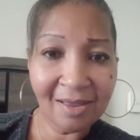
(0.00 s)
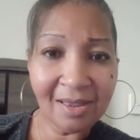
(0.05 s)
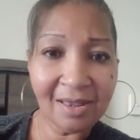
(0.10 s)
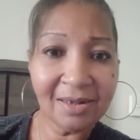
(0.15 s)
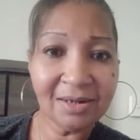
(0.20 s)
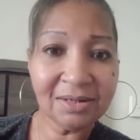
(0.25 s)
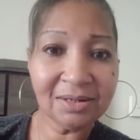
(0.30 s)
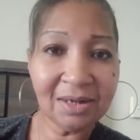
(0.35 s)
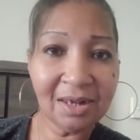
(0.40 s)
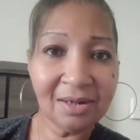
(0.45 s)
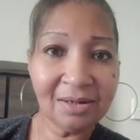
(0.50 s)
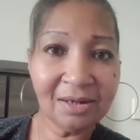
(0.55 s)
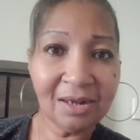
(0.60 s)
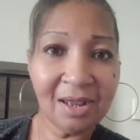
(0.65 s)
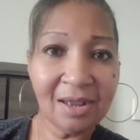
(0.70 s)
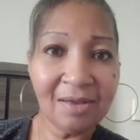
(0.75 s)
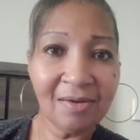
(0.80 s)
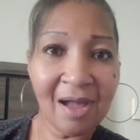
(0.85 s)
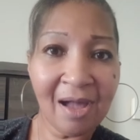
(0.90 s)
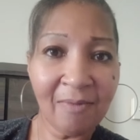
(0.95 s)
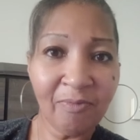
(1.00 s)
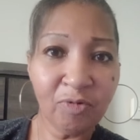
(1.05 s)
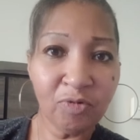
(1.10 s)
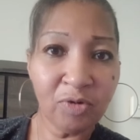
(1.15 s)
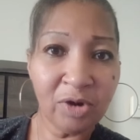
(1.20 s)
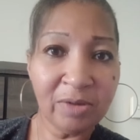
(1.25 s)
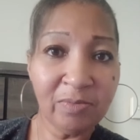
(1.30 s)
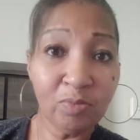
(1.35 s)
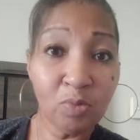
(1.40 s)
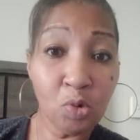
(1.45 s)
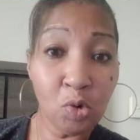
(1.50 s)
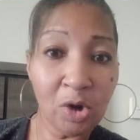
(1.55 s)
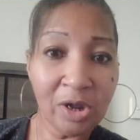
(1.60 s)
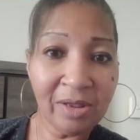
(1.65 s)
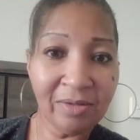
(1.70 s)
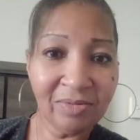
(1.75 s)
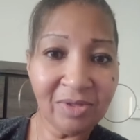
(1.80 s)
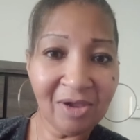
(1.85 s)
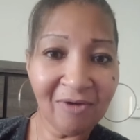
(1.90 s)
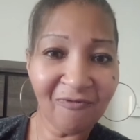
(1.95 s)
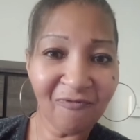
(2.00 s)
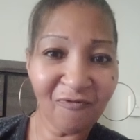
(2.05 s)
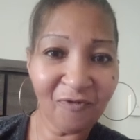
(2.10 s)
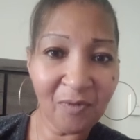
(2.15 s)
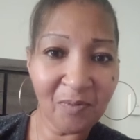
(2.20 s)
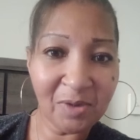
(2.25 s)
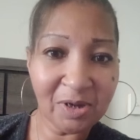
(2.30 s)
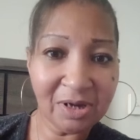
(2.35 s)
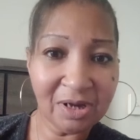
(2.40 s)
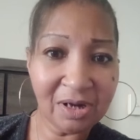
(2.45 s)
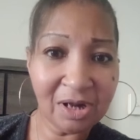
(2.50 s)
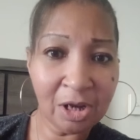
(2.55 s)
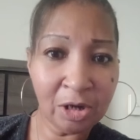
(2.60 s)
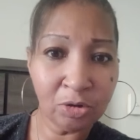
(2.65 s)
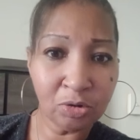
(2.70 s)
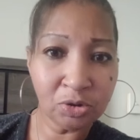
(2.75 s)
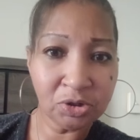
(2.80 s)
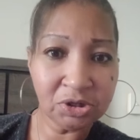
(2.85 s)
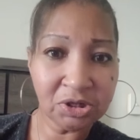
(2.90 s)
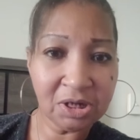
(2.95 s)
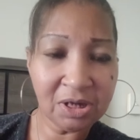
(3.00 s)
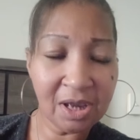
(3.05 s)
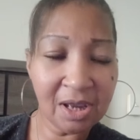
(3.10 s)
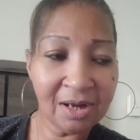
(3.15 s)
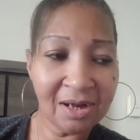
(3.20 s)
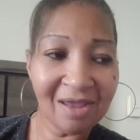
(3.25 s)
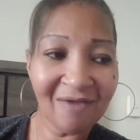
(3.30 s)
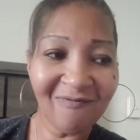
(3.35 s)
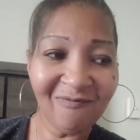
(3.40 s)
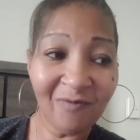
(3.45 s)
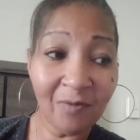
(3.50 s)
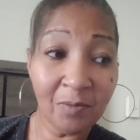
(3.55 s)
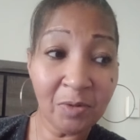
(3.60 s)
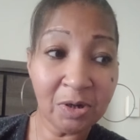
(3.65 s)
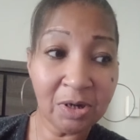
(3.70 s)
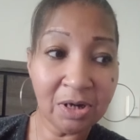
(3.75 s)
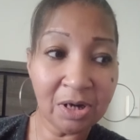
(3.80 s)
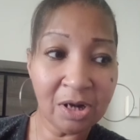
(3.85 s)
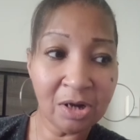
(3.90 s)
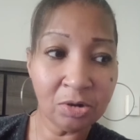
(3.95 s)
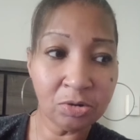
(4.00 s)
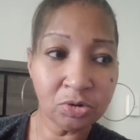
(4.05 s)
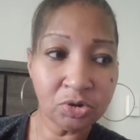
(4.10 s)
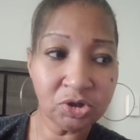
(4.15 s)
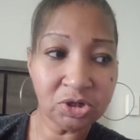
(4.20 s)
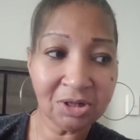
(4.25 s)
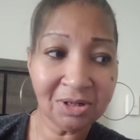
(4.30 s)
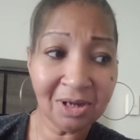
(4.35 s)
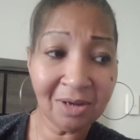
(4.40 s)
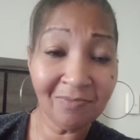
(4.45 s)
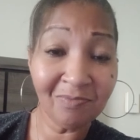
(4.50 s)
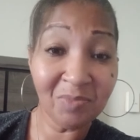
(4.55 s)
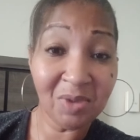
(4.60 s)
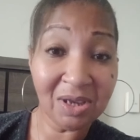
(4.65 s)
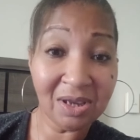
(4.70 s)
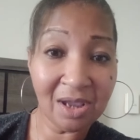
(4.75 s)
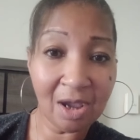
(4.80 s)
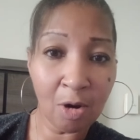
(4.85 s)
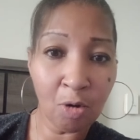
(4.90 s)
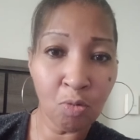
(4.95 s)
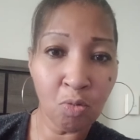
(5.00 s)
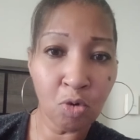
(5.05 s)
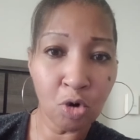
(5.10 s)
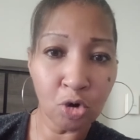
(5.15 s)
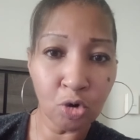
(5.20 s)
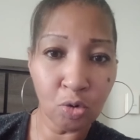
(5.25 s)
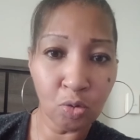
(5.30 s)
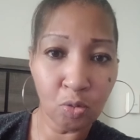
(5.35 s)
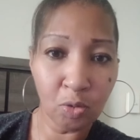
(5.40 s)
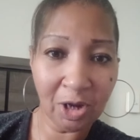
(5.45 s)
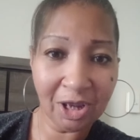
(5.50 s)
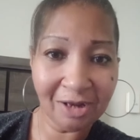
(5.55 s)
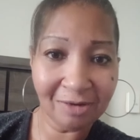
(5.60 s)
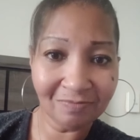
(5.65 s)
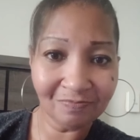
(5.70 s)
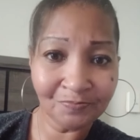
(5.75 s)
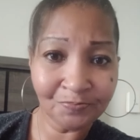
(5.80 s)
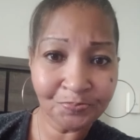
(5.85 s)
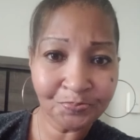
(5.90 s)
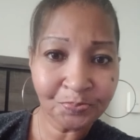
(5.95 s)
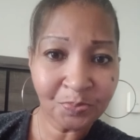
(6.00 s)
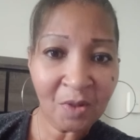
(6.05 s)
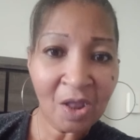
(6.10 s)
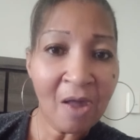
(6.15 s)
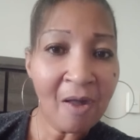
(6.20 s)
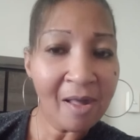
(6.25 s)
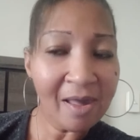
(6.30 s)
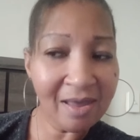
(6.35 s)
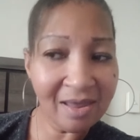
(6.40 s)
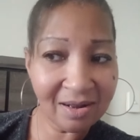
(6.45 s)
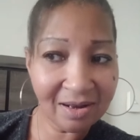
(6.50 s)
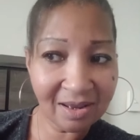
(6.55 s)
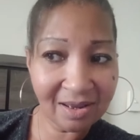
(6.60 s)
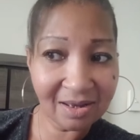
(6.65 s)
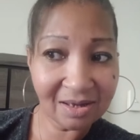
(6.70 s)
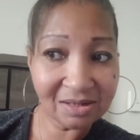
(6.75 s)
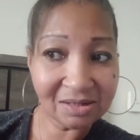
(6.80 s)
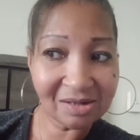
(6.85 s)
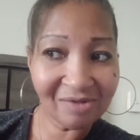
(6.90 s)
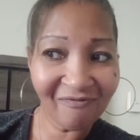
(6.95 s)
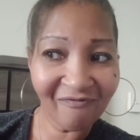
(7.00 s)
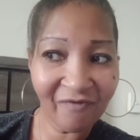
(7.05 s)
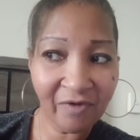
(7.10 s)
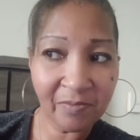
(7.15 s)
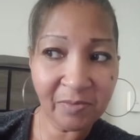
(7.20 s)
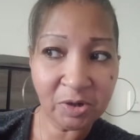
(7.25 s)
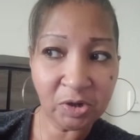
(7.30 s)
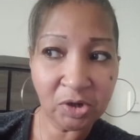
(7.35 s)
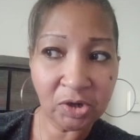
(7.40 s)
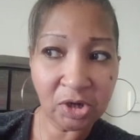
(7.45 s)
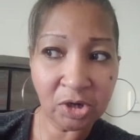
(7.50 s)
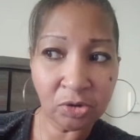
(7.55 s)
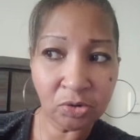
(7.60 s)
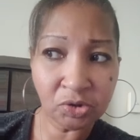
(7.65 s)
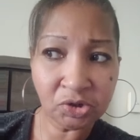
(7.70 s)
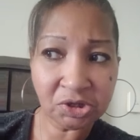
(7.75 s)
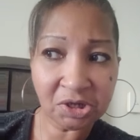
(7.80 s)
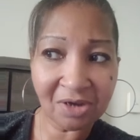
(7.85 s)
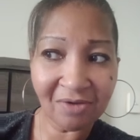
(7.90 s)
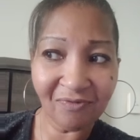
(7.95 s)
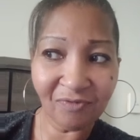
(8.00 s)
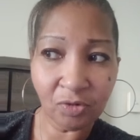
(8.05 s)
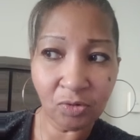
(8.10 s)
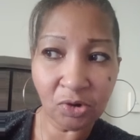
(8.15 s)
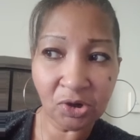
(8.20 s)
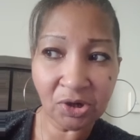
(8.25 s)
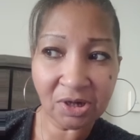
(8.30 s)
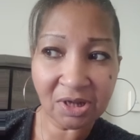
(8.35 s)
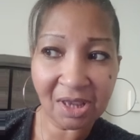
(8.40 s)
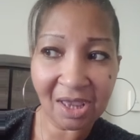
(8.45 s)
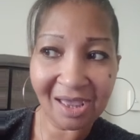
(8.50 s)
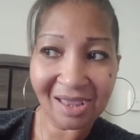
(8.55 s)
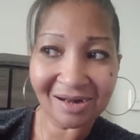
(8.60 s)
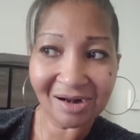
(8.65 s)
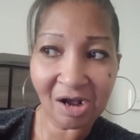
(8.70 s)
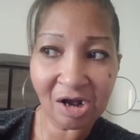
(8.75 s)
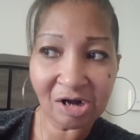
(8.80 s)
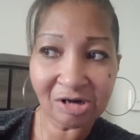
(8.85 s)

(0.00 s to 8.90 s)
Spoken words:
It's that they operate more in their feminine energy. And that feminine energy can be a whirlwind. It is. The feminine energy, if you look at